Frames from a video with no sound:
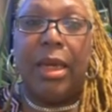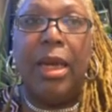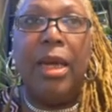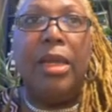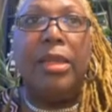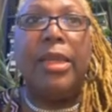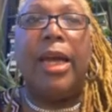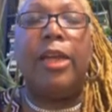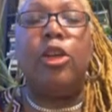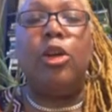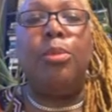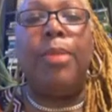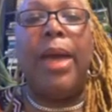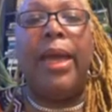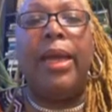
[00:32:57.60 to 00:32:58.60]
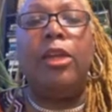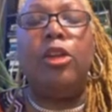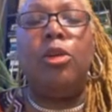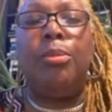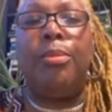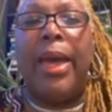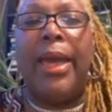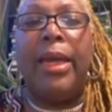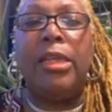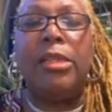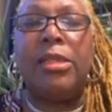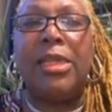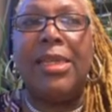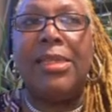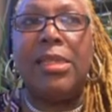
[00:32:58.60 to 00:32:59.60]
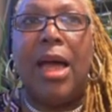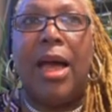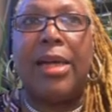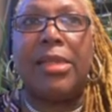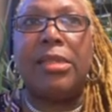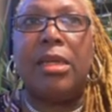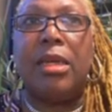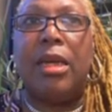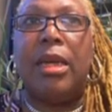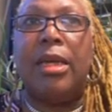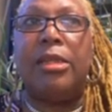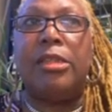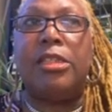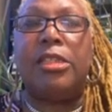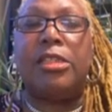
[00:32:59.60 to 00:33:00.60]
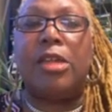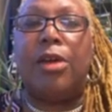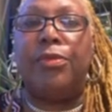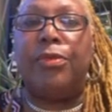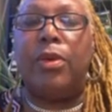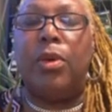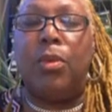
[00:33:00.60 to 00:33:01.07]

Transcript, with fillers: Whoa. Now you may you may detox it in several